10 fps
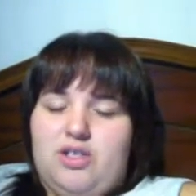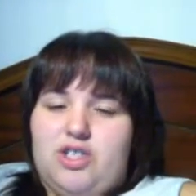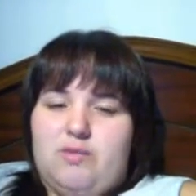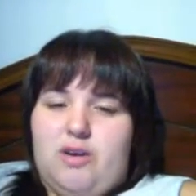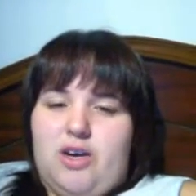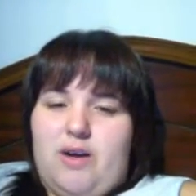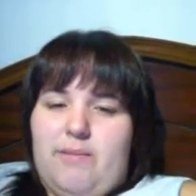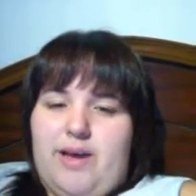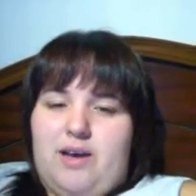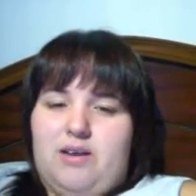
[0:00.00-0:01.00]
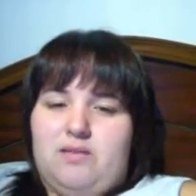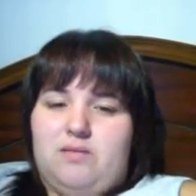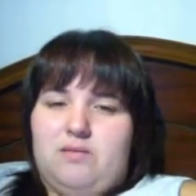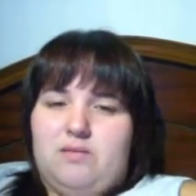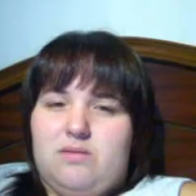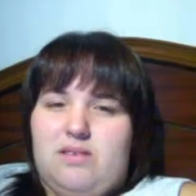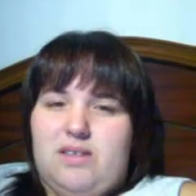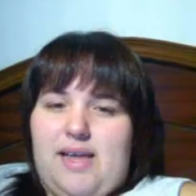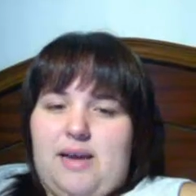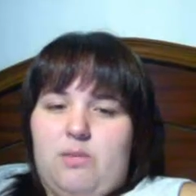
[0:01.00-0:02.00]
Just worry about,
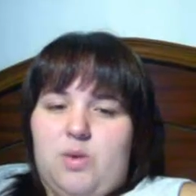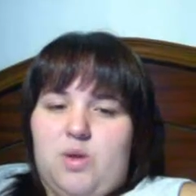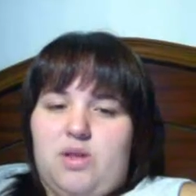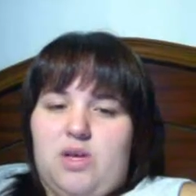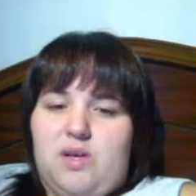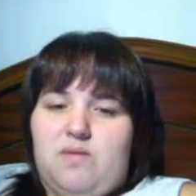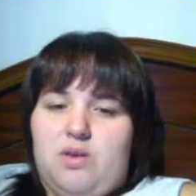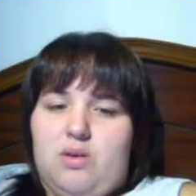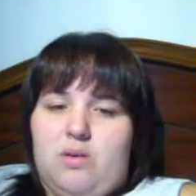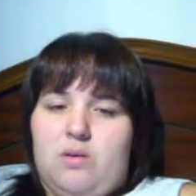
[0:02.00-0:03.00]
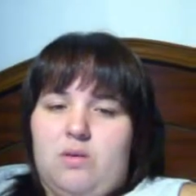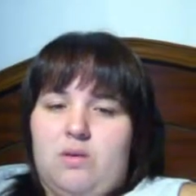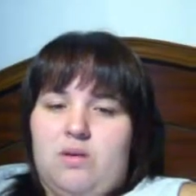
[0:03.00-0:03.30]
like, what you think of you.